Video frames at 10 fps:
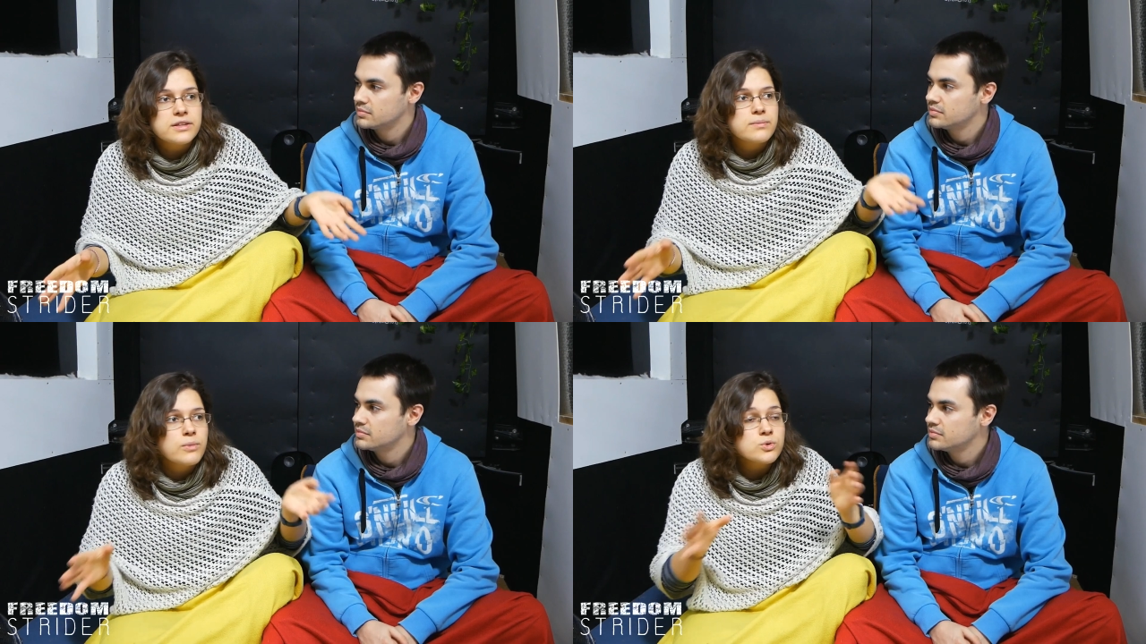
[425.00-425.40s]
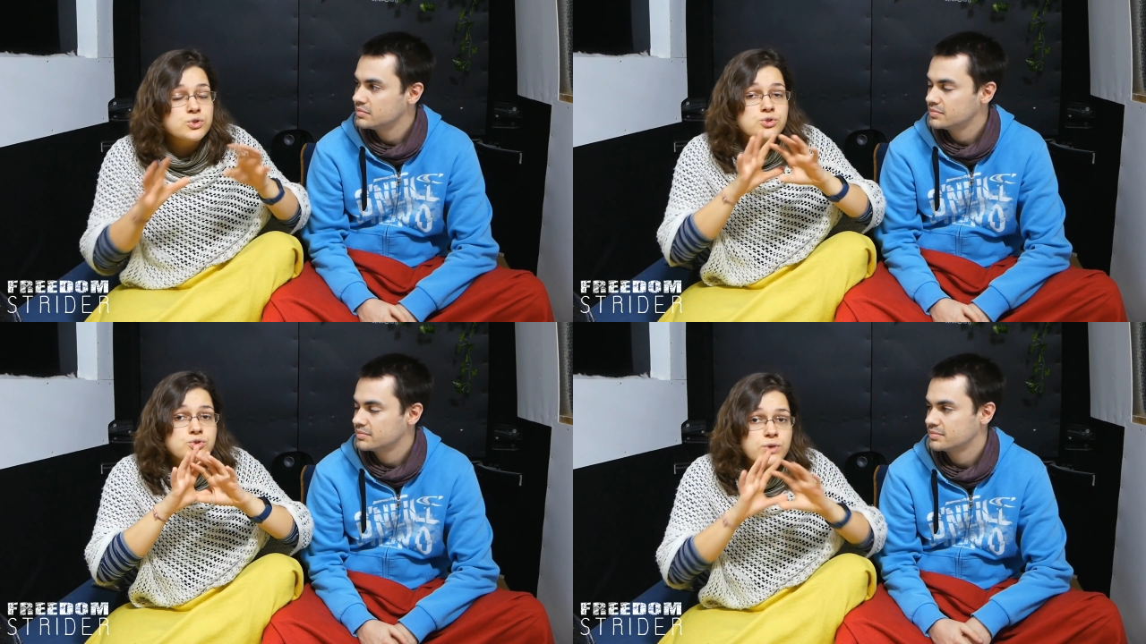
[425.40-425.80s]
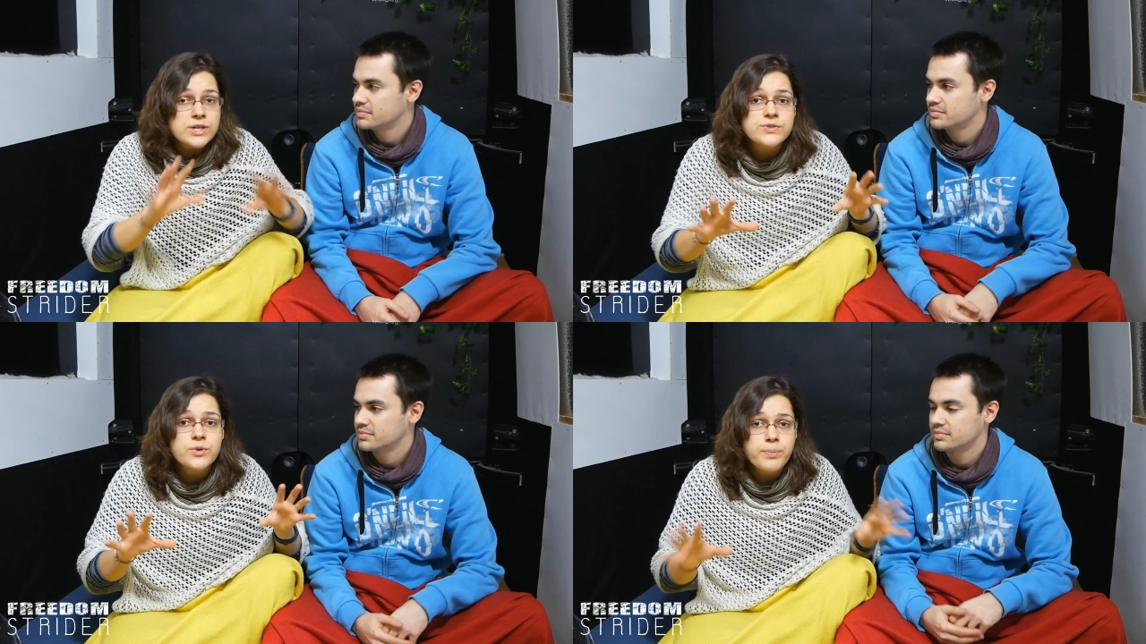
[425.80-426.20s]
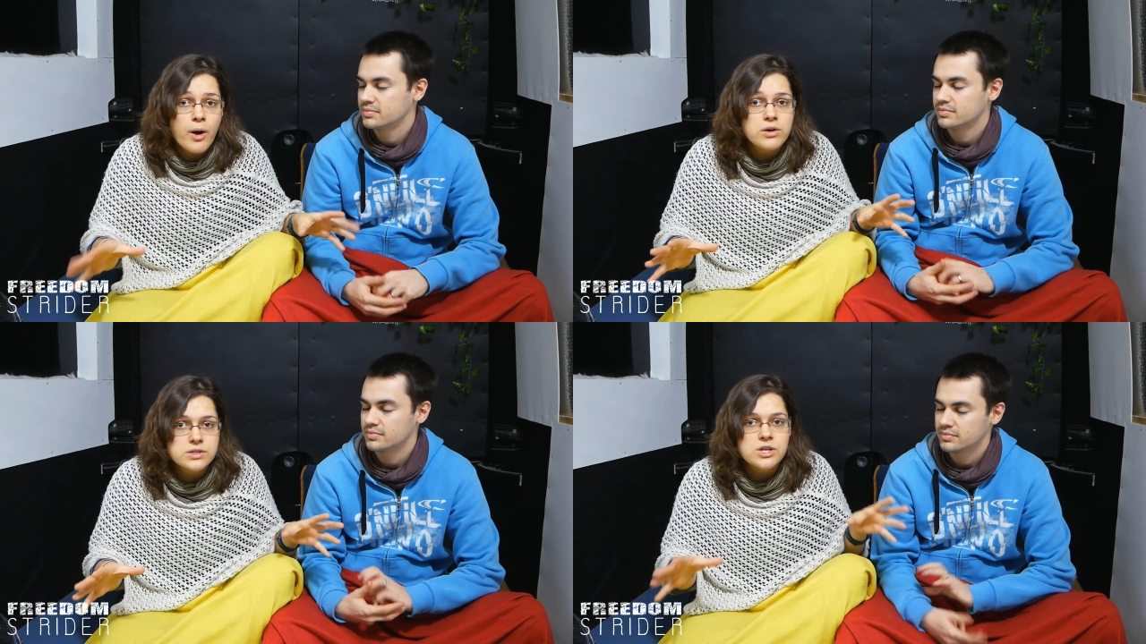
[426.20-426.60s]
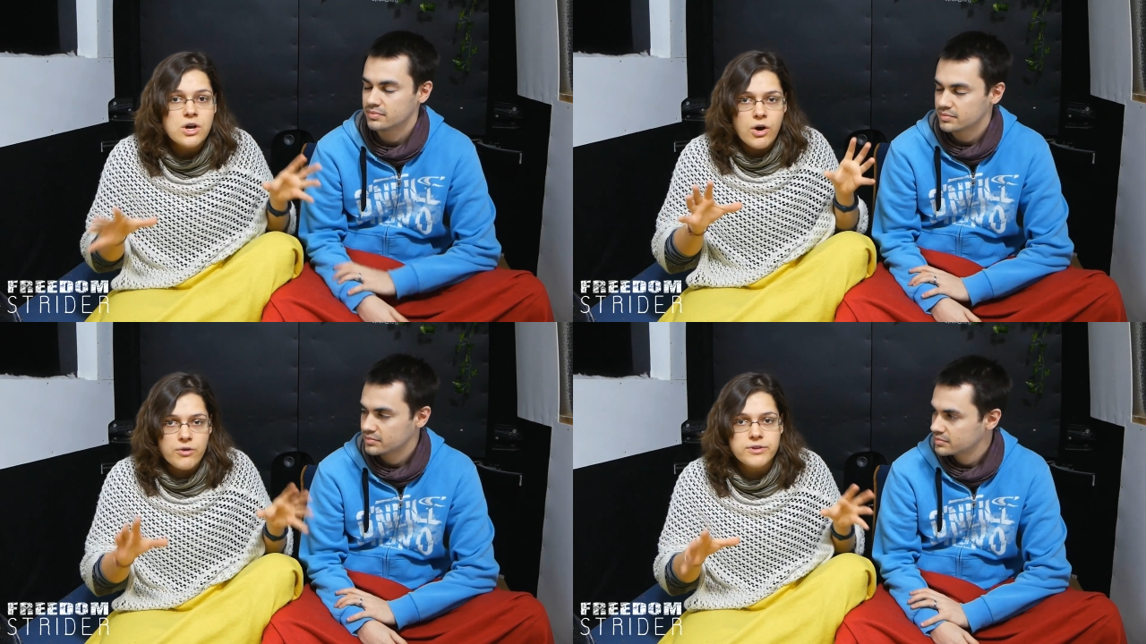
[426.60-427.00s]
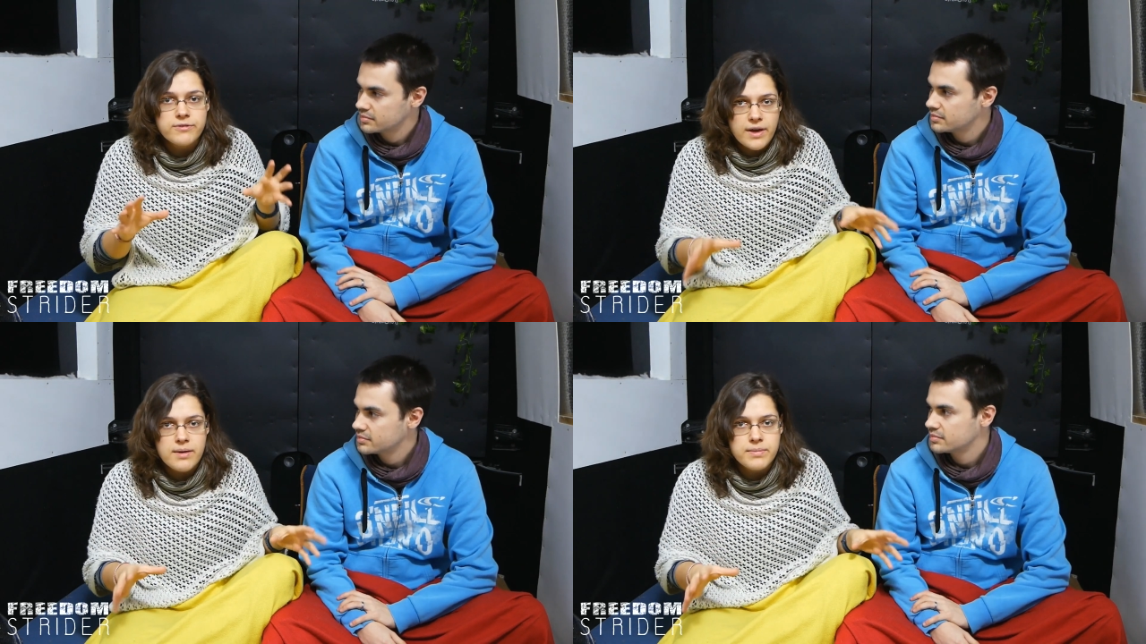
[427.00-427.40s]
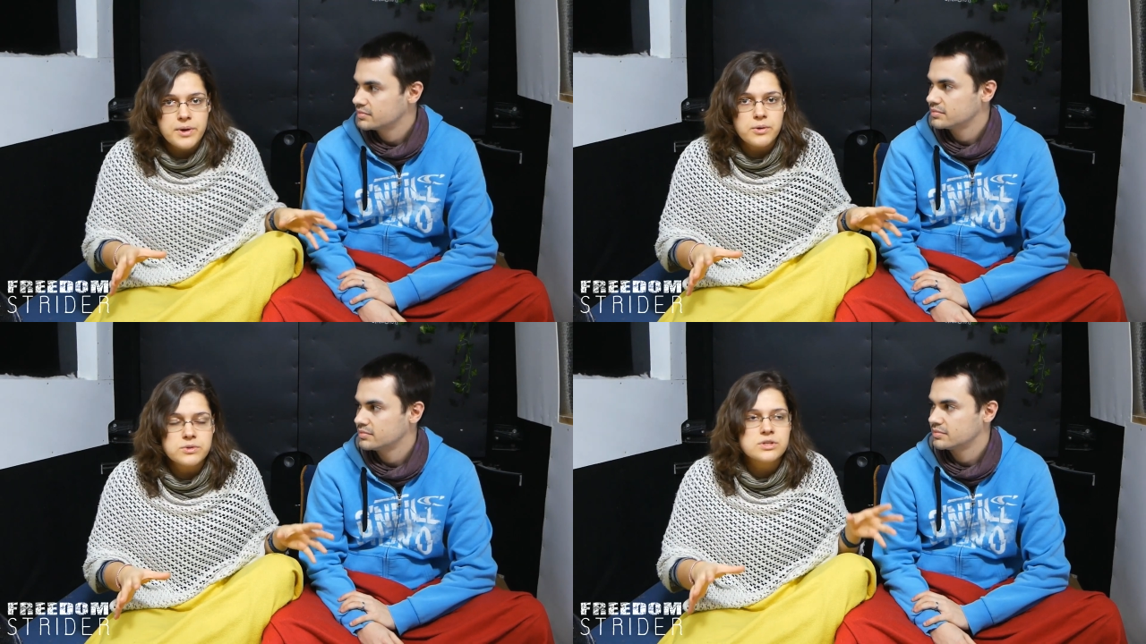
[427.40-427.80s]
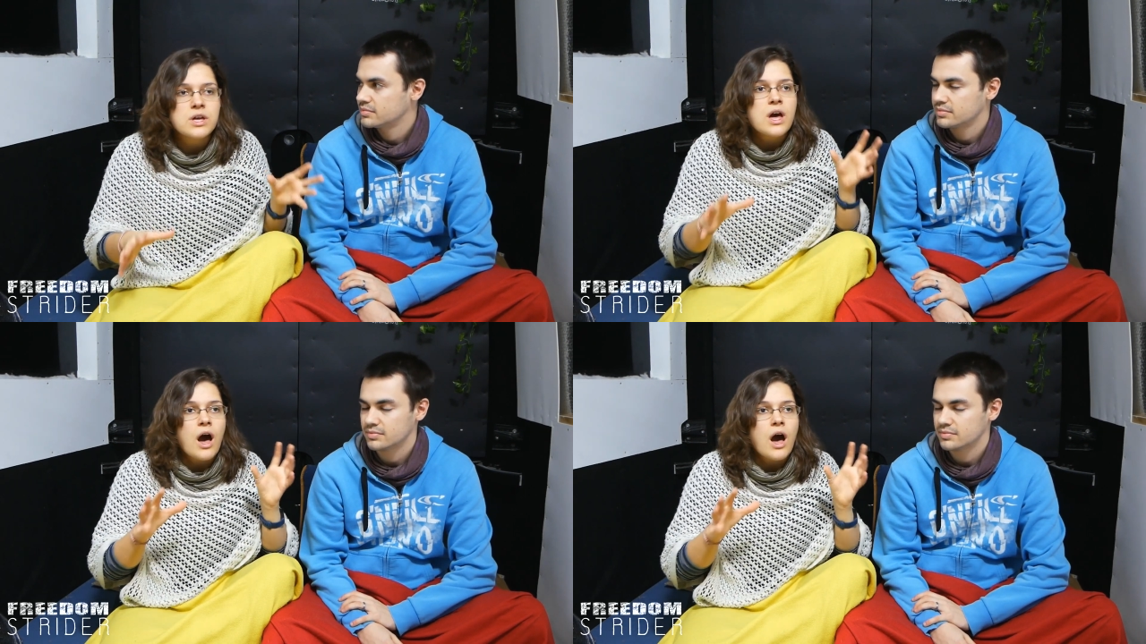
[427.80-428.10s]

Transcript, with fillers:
Speaker 1: that the most stressful parts of the van build